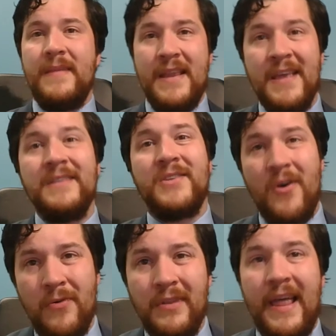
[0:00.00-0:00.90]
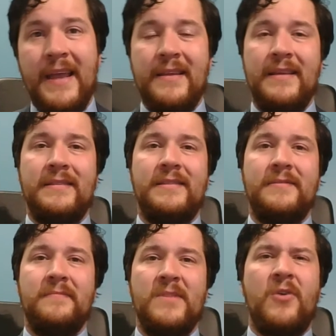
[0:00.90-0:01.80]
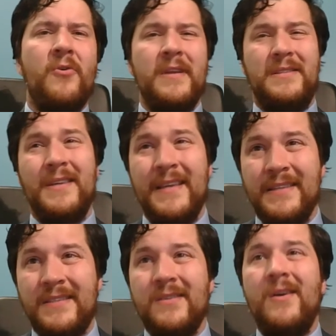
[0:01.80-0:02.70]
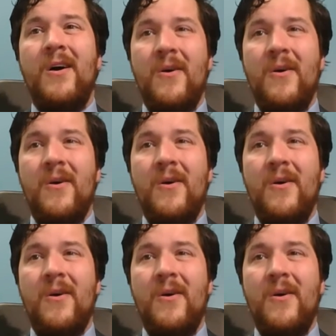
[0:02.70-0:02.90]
in his own likeness, according to his